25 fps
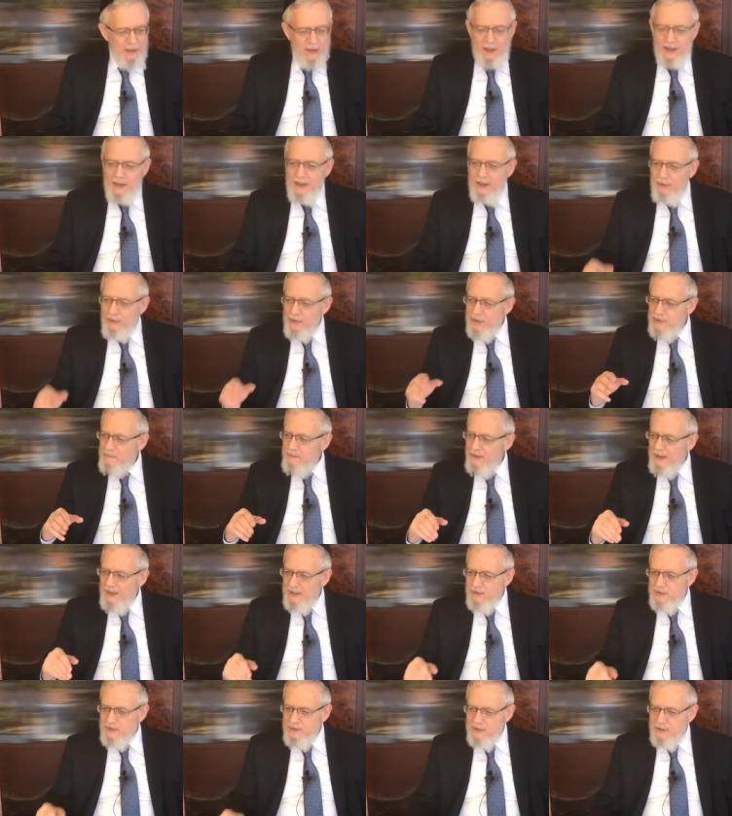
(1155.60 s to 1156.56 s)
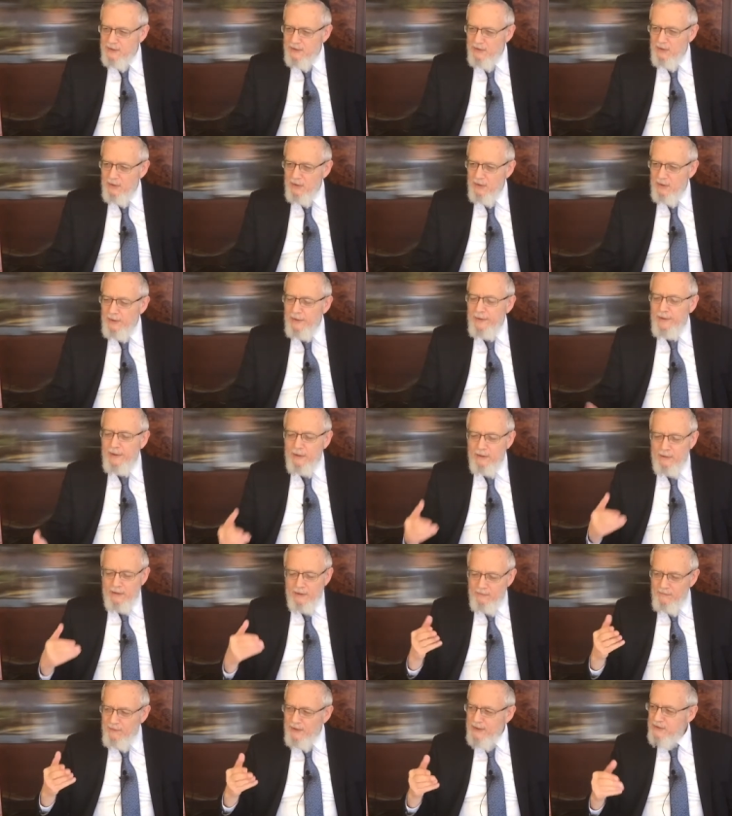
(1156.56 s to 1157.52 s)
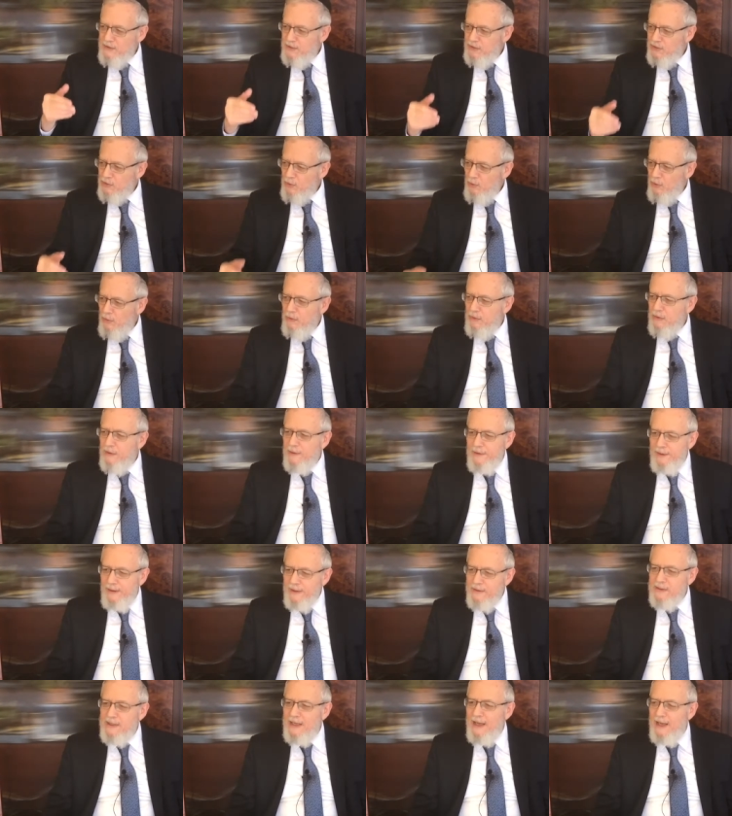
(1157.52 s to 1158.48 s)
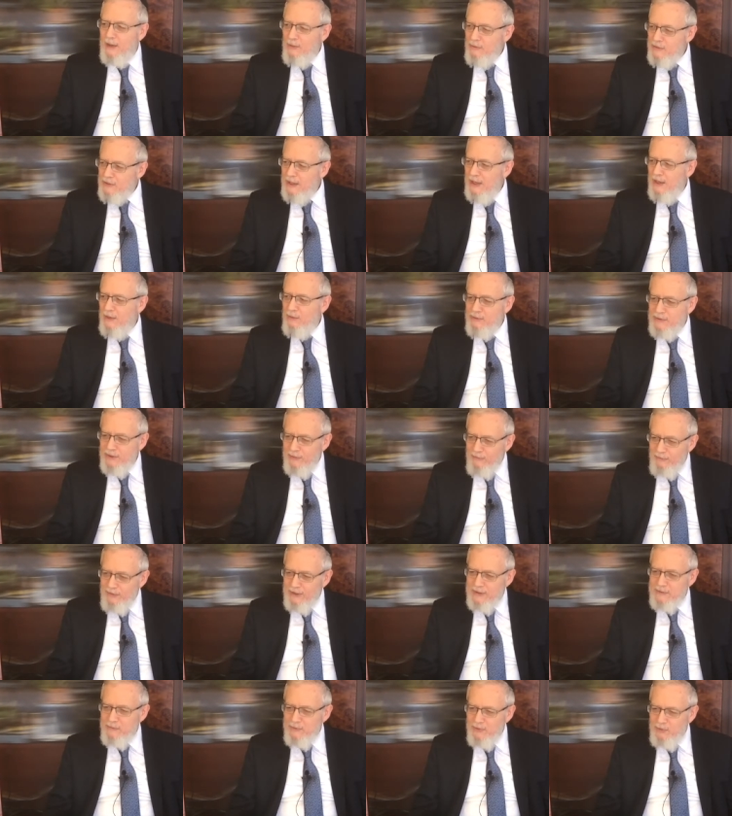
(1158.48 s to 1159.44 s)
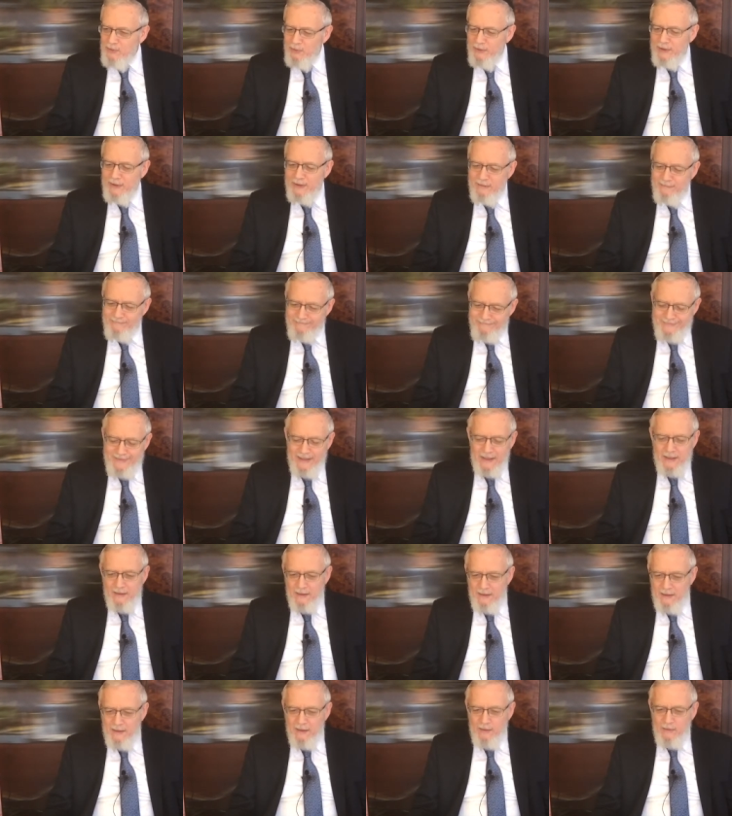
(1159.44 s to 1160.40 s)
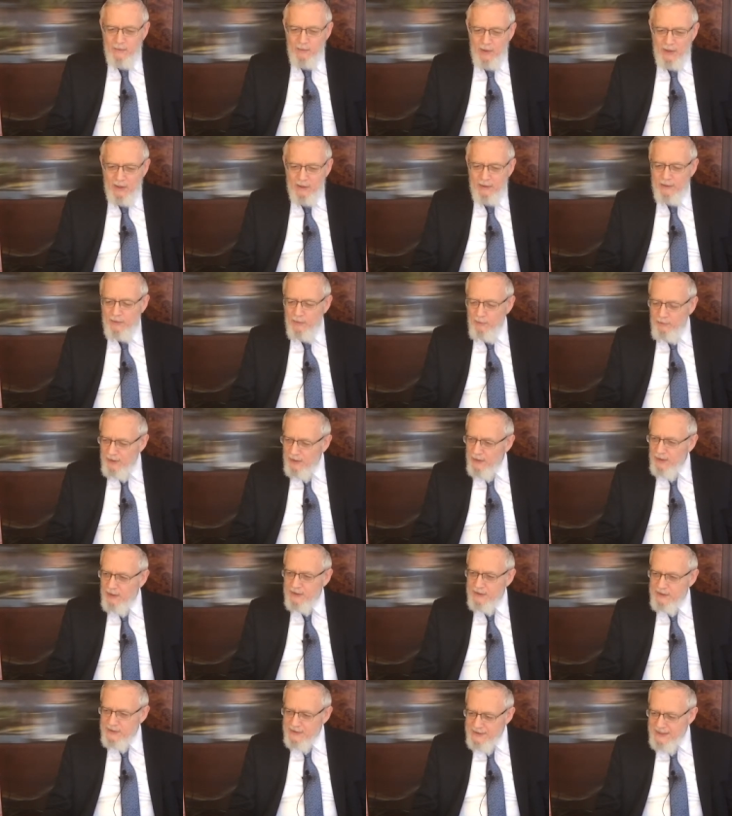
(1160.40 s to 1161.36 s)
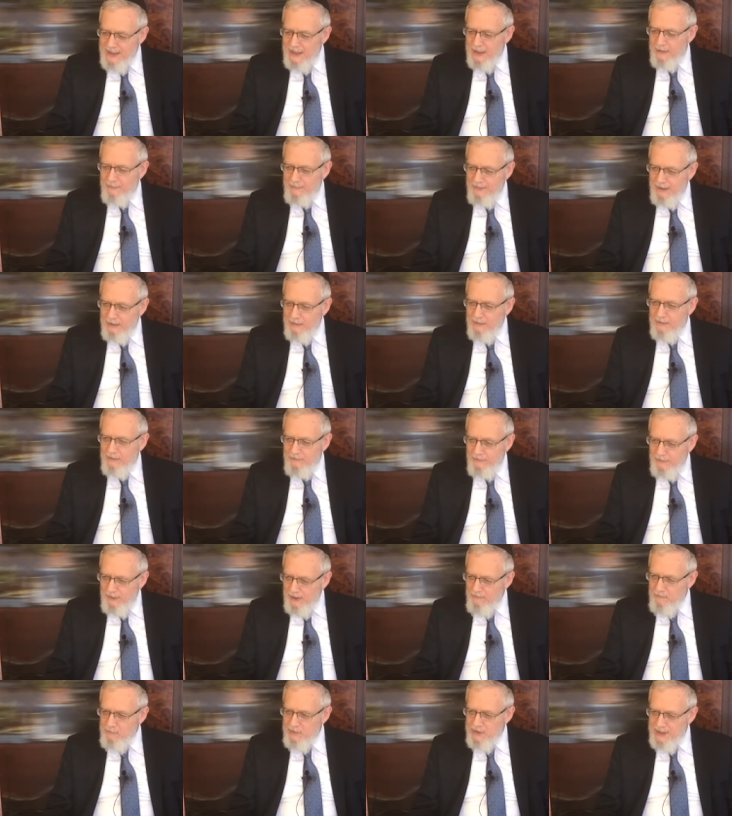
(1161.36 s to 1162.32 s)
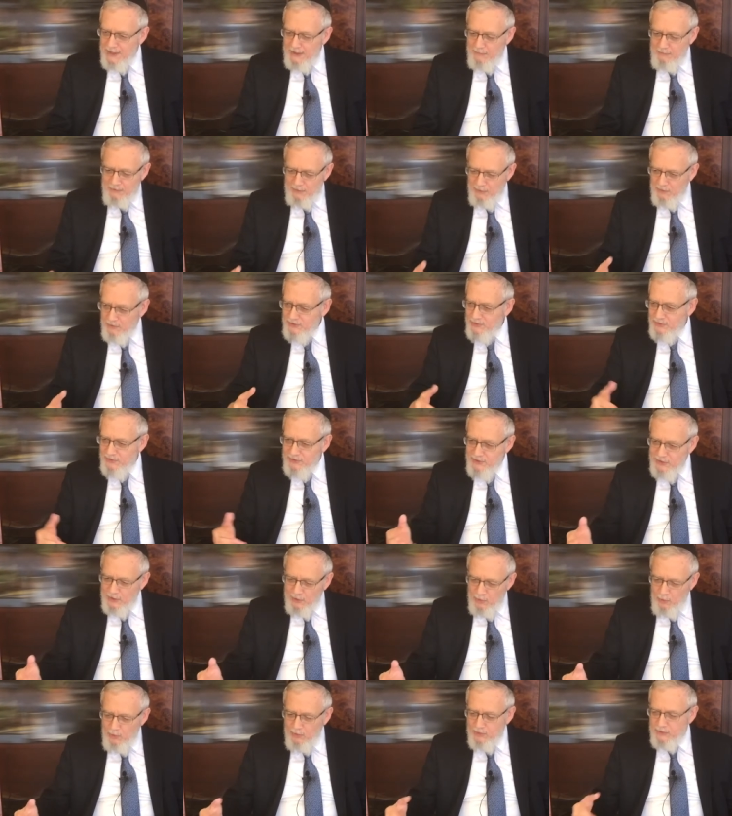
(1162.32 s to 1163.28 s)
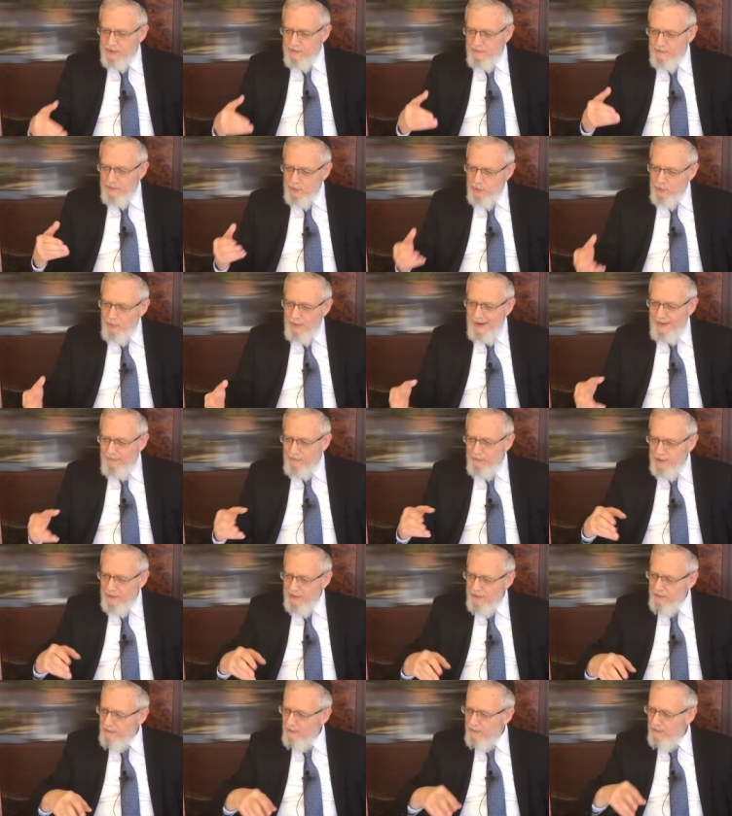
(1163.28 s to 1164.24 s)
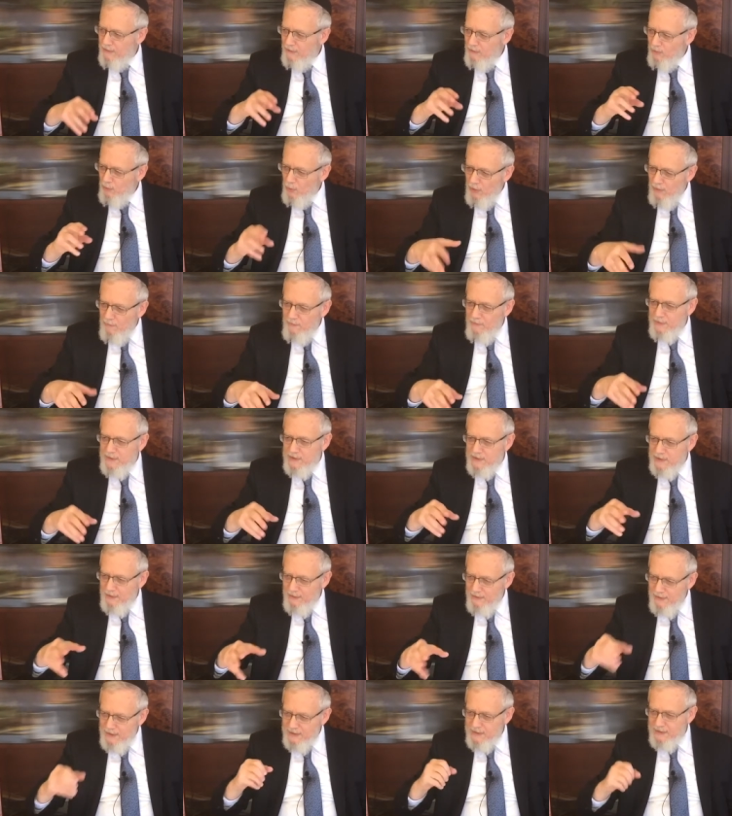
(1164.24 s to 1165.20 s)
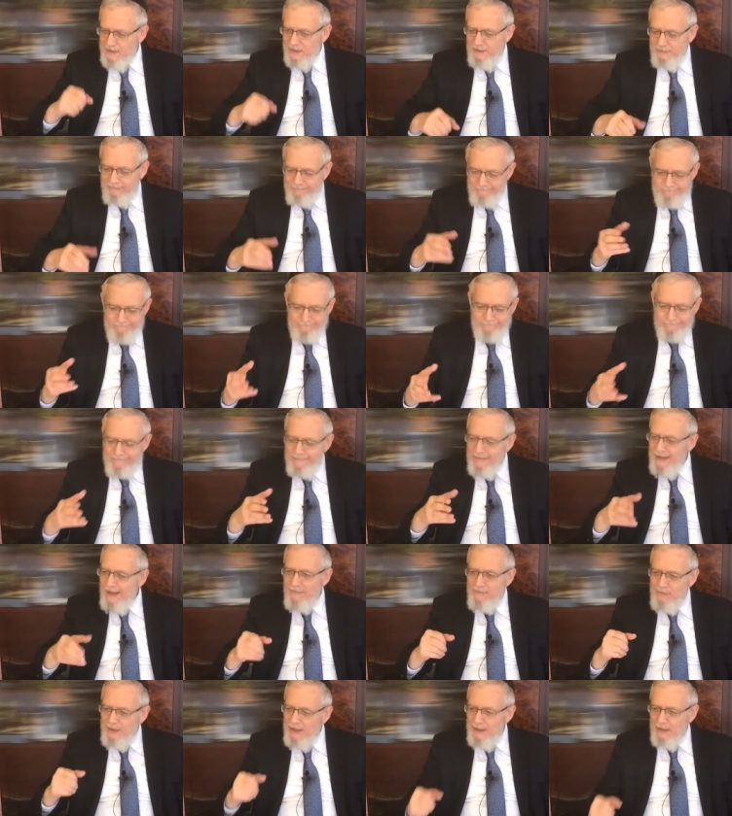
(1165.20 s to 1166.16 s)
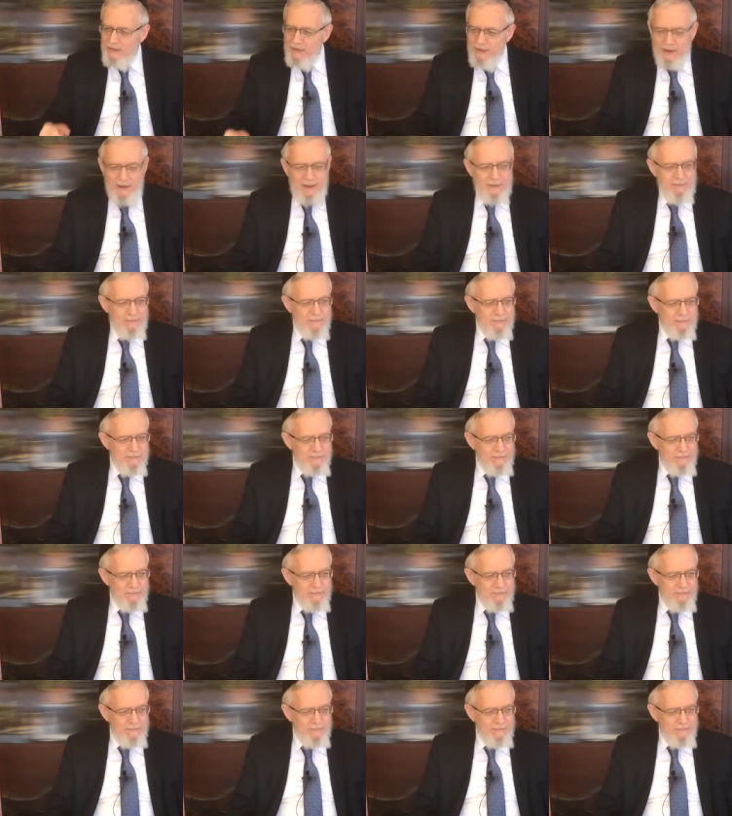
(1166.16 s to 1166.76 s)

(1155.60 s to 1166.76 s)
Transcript: A year has passed. The investors call, uh, say, how's, how's our investment doing? Well, you realize it's down about 5% because just the cost of the travel and the office and this, I haven't had time.